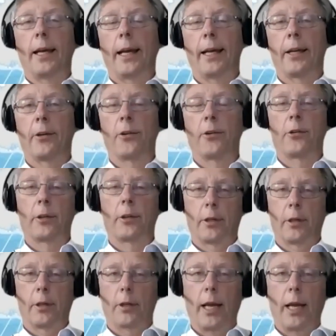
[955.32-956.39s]
And
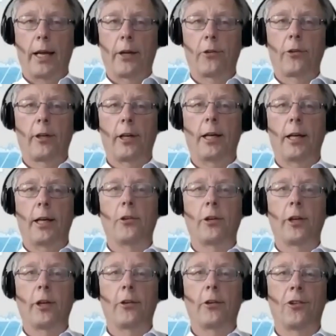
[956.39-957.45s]
as climate
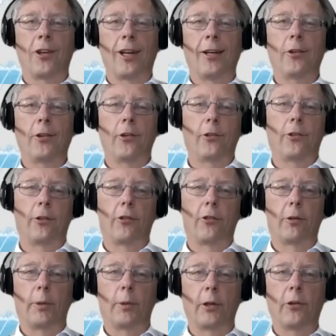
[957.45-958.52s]
change changes
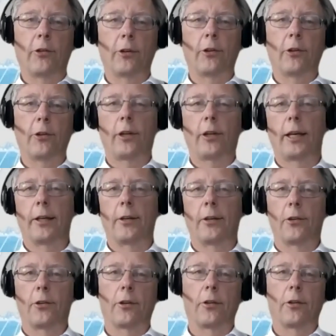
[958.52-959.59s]
distributions
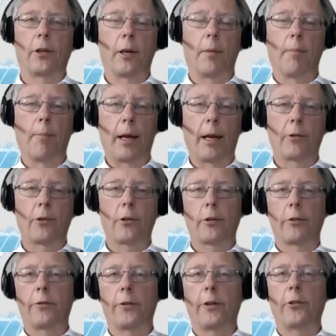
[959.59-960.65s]
and the amount
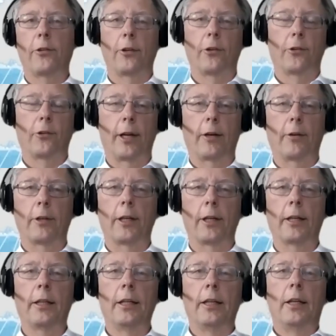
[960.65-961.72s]
of fish that's down there,